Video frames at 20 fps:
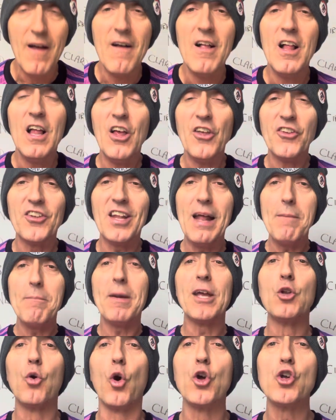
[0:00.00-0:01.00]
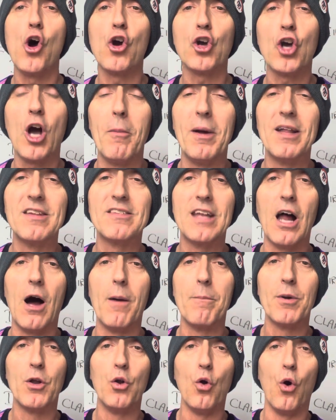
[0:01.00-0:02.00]
So let me know your comments
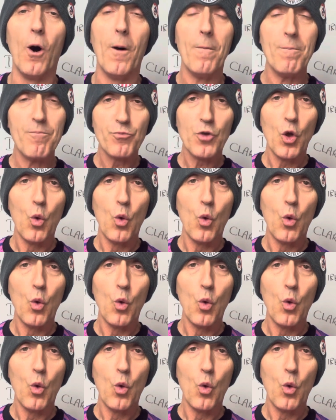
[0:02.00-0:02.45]
down below.